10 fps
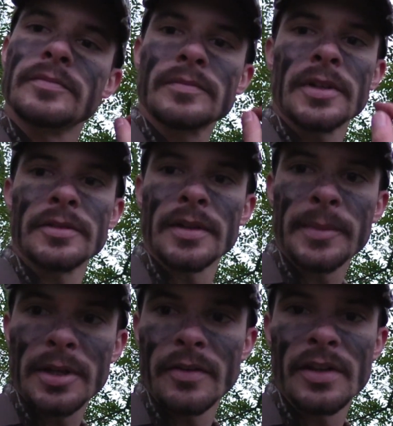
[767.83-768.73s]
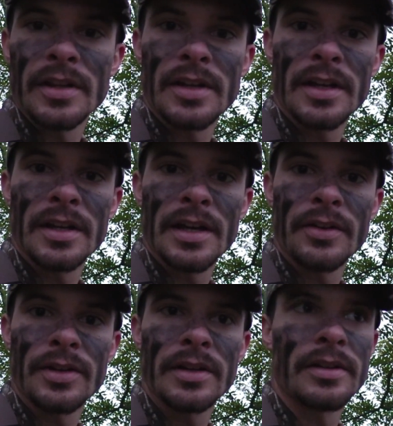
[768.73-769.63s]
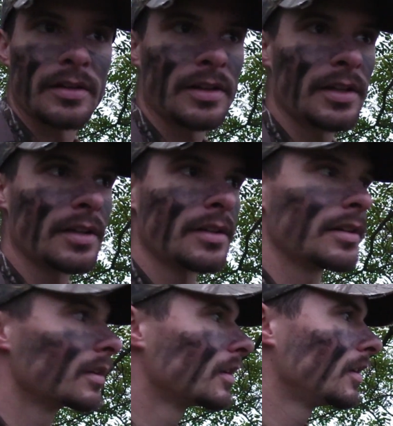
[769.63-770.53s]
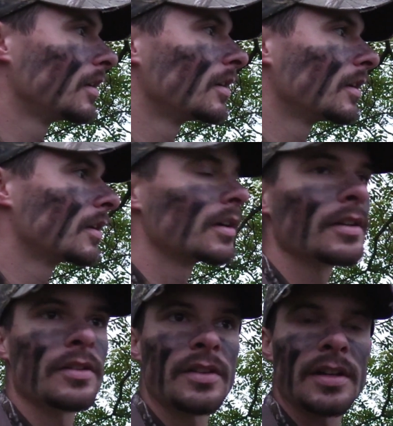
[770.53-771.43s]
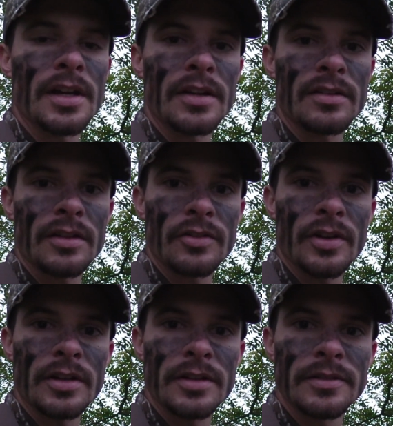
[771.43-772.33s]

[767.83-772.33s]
But I'm going to get everything taken down here, and I'll see you guys at the truck.